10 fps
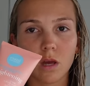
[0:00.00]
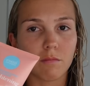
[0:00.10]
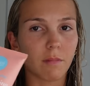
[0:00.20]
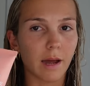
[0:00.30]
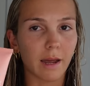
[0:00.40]

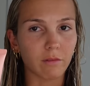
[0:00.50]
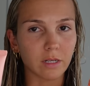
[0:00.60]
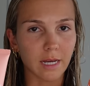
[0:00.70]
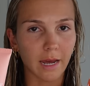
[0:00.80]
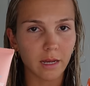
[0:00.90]
my
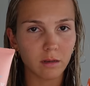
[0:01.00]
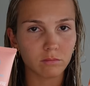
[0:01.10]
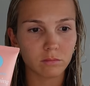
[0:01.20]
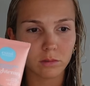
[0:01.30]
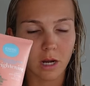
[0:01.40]

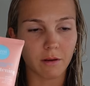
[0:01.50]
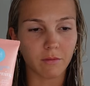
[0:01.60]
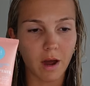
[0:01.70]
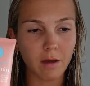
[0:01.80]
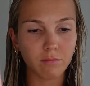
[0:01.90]
everyday kind of
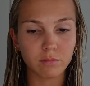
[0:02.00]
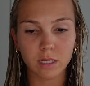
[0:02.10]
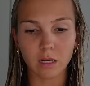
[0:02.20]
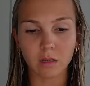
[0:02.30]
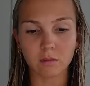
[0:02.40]
vibe,
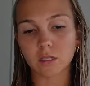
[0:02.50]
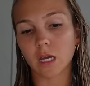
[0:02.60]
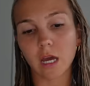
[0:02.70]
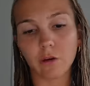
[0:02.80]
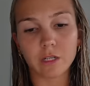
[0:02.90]
skin
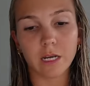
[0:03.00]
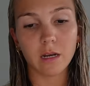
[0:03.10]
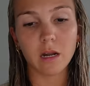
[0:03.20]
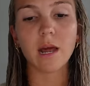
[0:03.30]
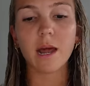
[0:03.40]
skincare
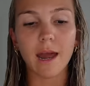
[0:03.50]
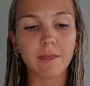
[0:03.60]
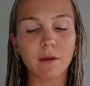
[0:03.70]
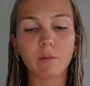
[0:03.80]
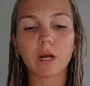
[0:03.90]
routine.
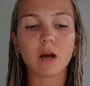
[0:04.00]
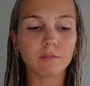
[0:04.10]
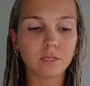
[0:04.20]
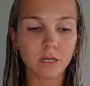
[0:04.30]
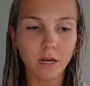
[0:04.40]
And then when it
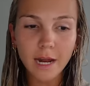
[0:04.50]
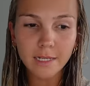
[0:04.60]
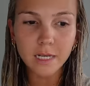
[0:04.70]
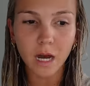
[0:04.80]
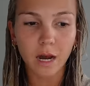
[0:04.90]
comes to
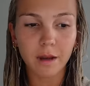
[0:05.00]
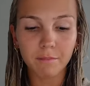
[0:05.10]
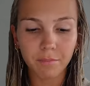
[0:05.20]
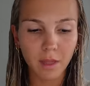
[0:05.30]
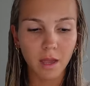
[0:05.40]

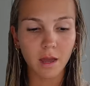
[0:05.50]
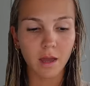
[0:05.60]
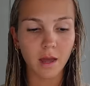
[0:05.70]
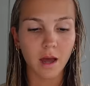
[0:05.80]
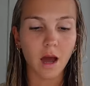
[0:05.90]
nighttime,
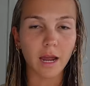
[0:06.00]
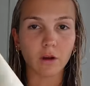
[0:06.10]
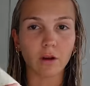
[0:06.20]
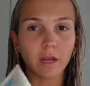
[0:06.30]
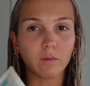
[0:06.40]
I
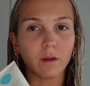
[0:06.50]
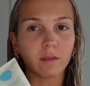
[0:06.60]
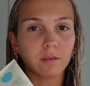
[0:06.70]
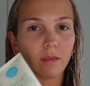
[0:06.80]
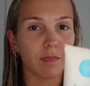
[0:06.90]
go in
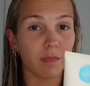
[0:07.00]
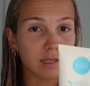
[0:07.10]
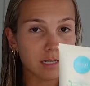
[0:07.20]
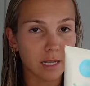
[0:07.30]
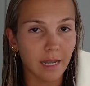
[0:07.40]
with
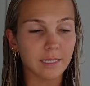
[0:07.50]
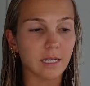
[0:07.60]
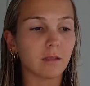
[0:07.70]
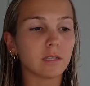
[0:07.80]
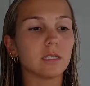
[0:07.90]
this
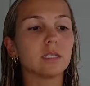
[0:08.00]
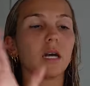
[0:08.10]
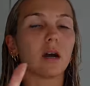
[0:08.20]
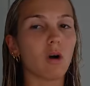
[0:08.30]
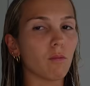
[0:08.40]
cleanser. This is the
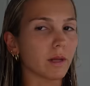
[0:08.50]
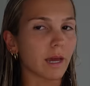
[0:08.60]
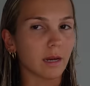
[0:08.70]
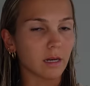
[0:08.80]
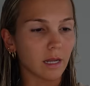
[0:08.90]

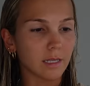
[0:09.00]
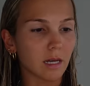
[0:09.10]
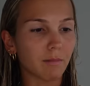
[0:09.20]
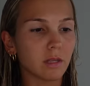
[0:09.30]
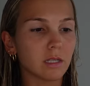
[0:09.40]
uncomplicated
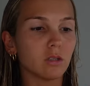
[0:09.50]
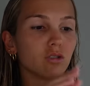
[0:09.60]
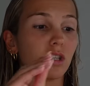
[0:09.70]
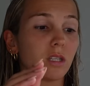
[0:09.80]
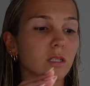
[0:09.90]
cleanser, but this is
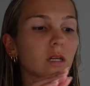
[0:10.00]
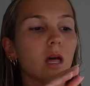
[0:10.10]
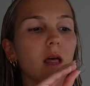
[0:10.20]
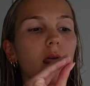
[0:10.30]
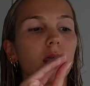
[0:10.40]
just
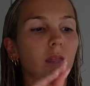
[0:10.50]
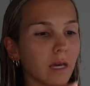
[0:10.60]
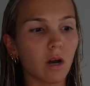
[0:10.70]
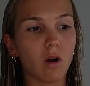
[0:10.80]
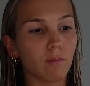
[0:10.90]
the
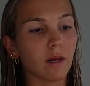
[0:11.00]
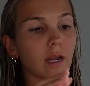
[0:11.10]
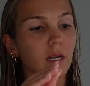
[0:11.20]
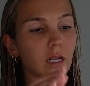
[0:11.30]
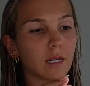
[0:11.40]

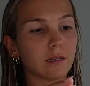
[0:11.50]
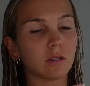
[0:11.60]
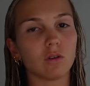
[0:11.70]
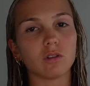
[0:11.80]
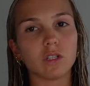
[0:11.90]
uncomplicated cleanser.
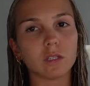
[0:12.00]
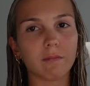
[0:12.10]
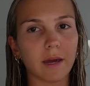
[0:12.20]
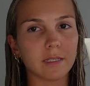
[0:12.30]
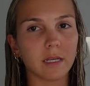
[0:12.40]
So it's just the
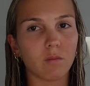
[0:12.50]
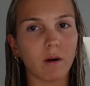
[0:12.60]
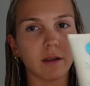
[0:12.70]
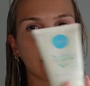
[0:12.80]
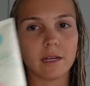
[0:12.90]
basic
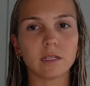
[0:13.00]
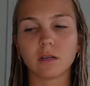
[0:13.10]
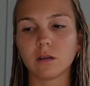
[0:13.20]
one that